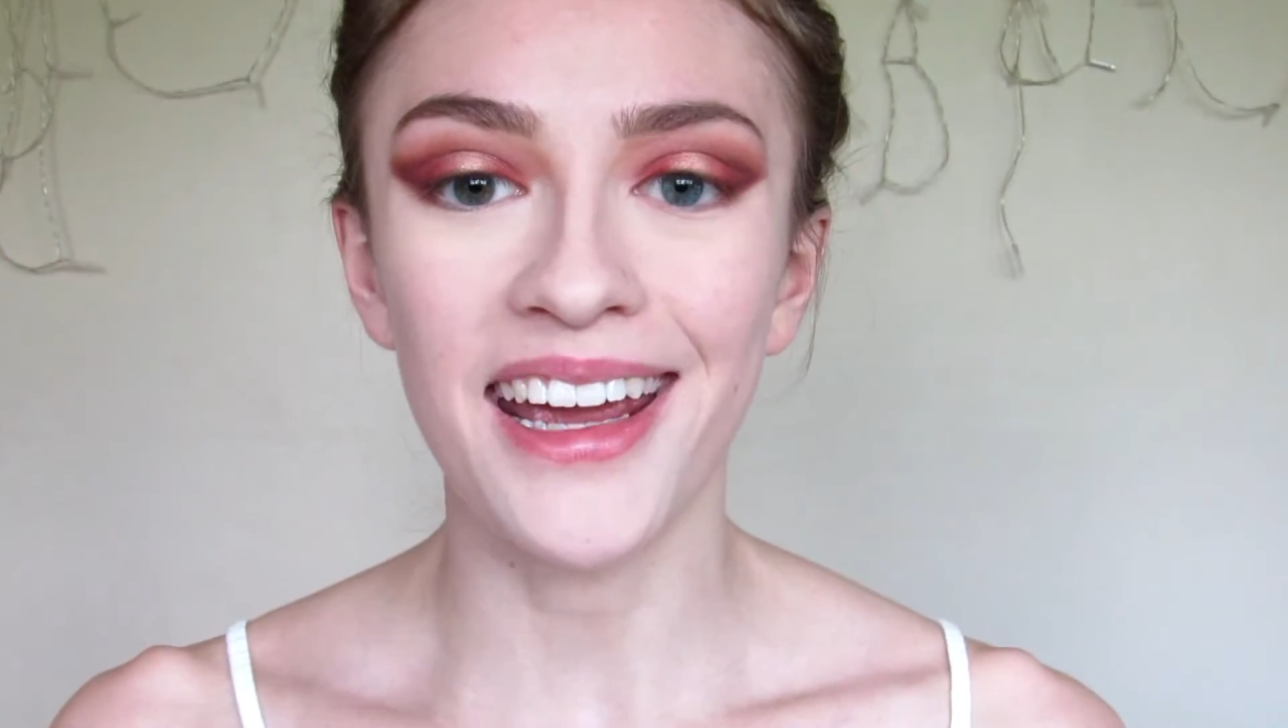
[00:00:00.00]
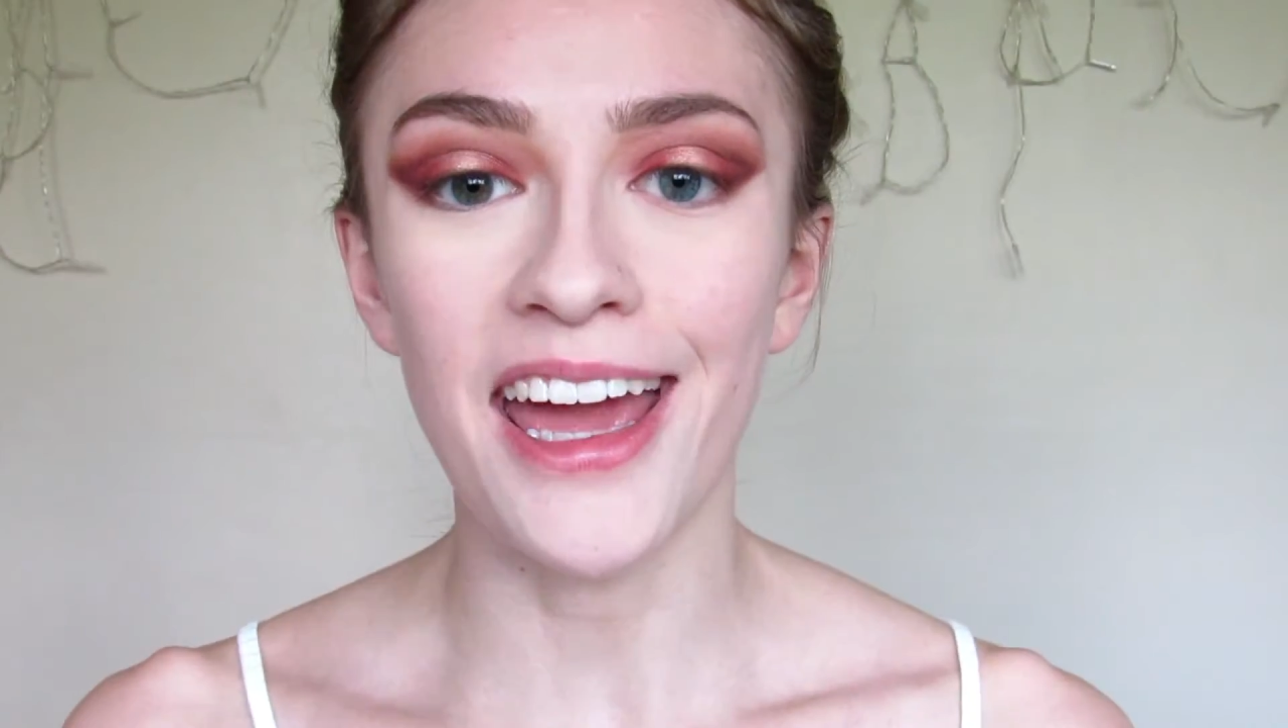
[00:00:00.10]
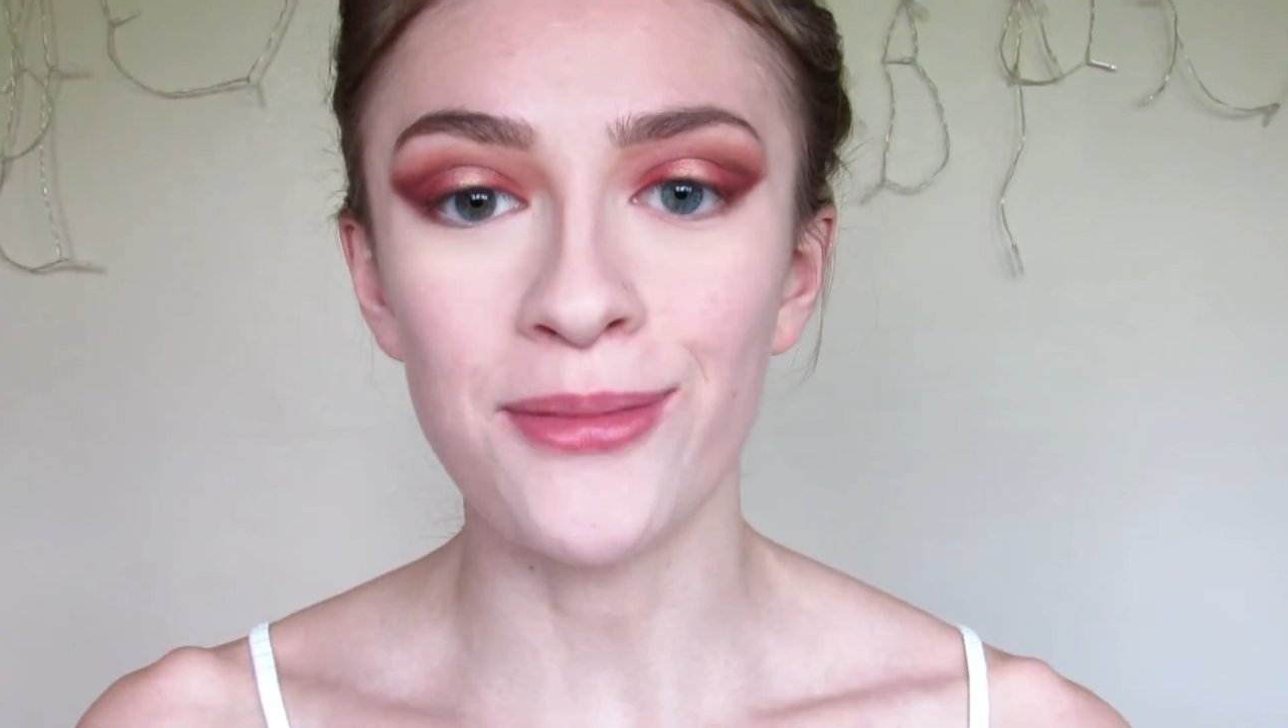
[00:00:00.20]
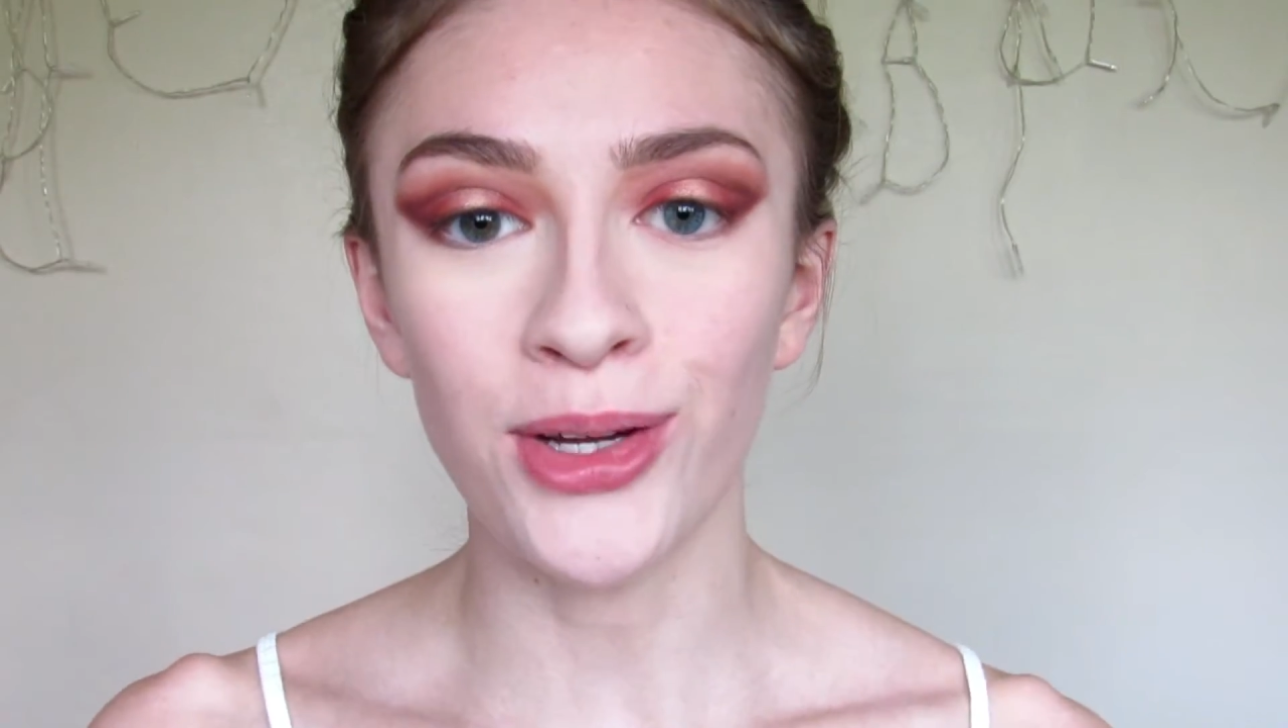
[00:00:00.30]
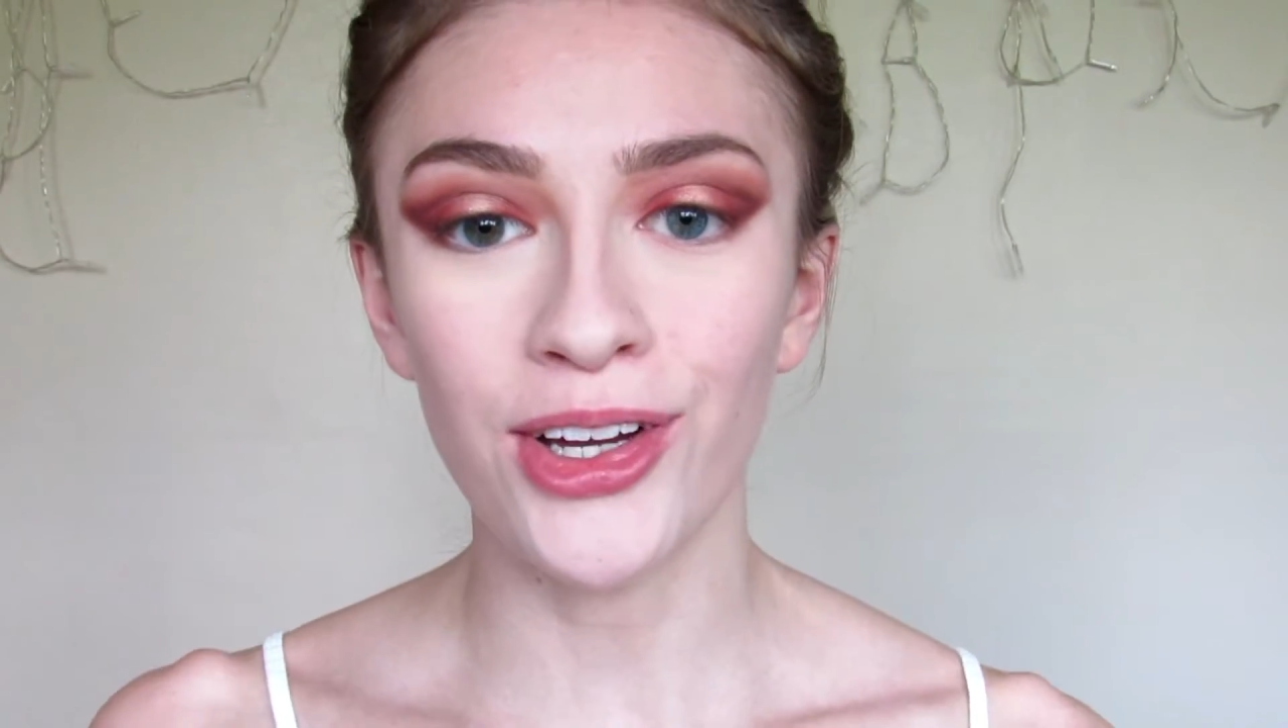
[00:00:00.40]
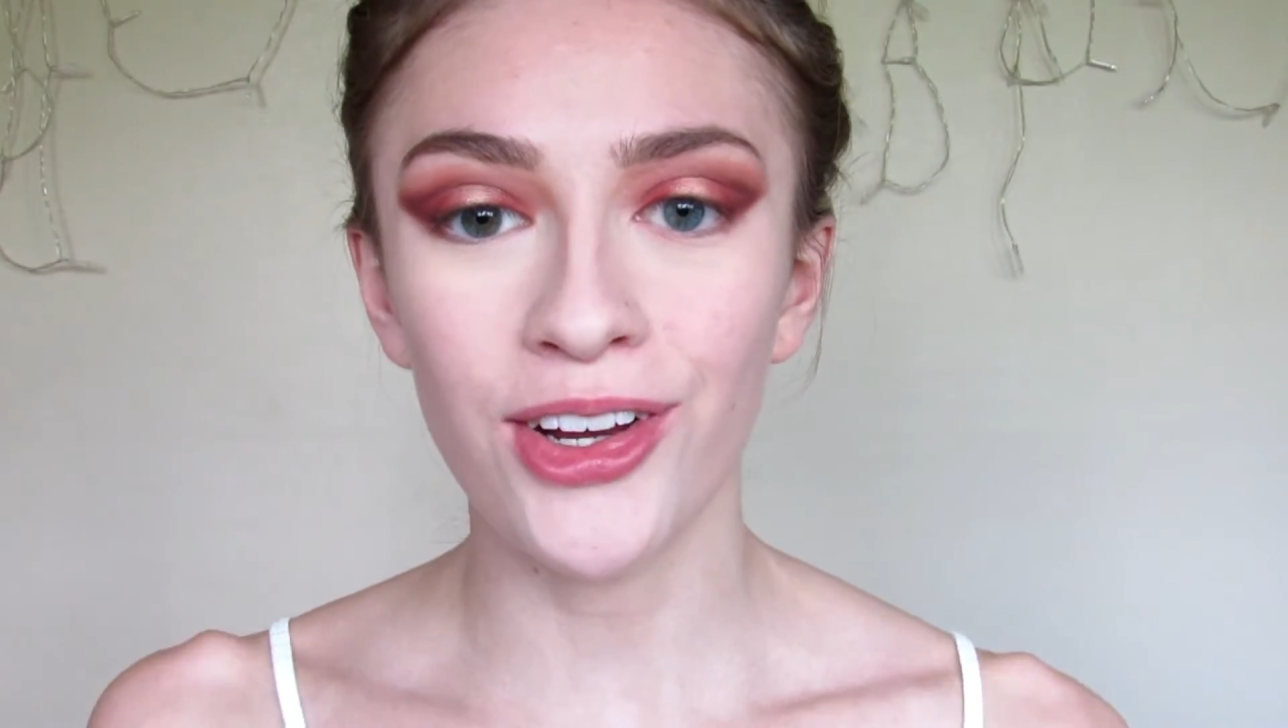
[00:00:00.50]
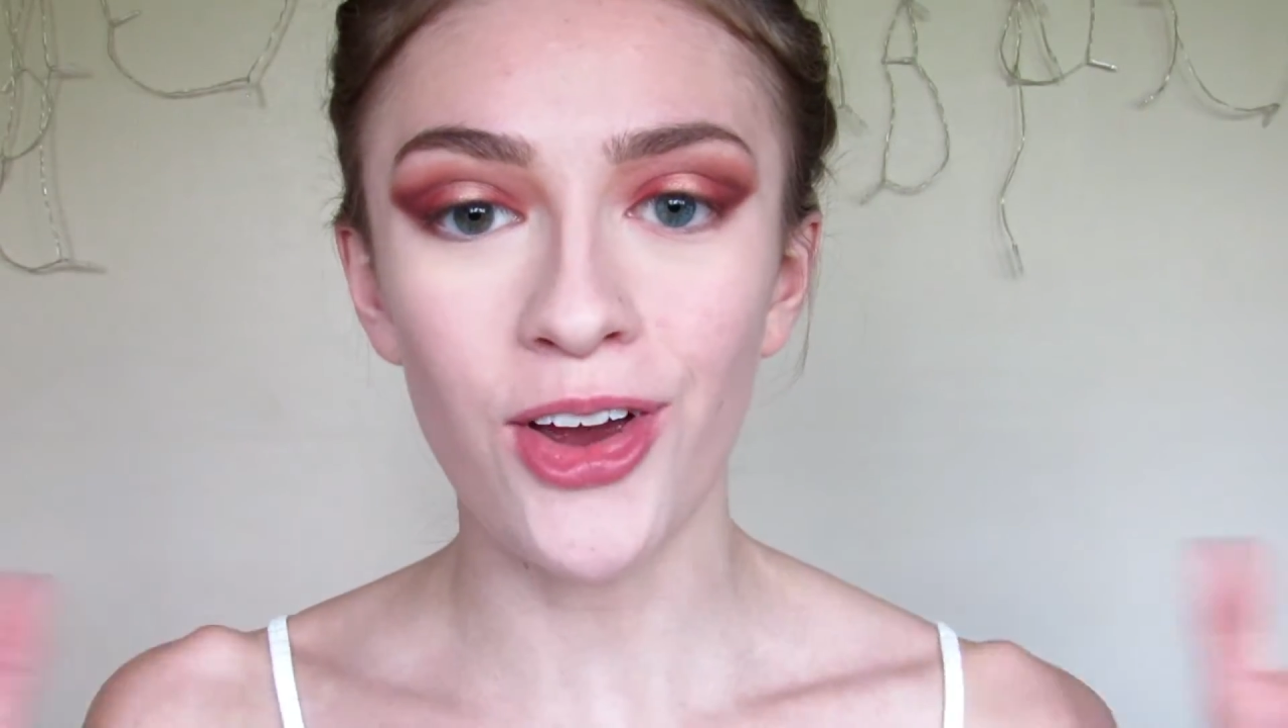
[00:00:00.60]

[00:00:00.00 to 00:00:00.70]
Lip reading: Okay, I'm now going to